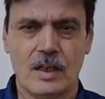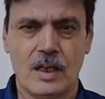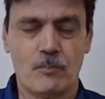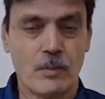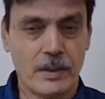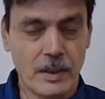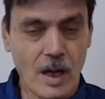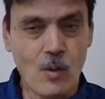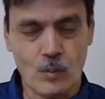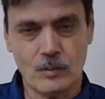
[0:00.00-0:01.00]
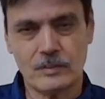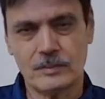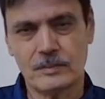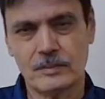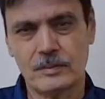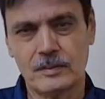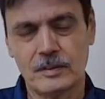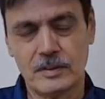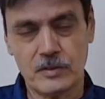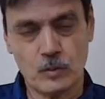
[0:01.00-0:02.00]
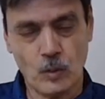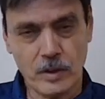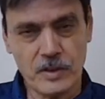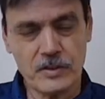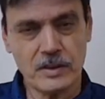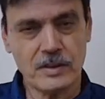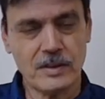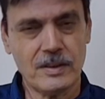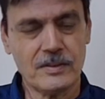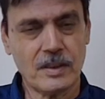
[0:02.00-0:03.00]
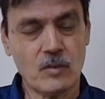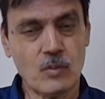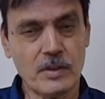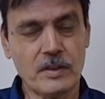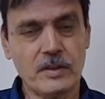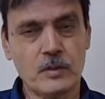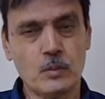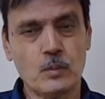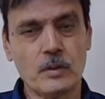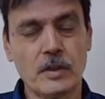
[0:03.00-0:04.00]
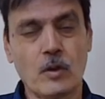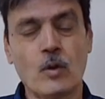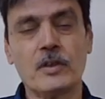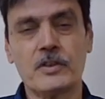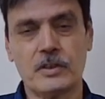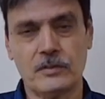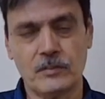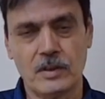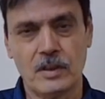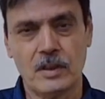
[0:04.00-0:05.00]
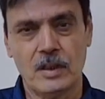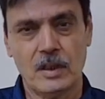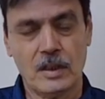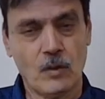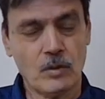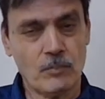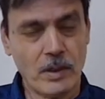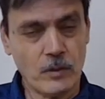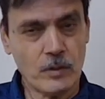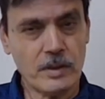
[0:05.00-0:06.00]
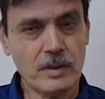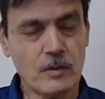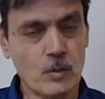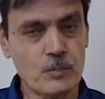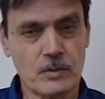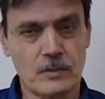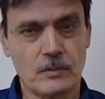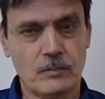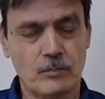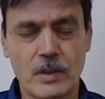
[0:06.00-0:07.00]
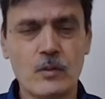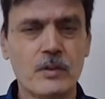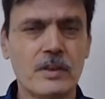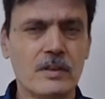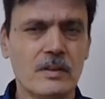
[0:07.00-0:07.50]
But now this toleration is converted into recognition. Now the minority groups, minority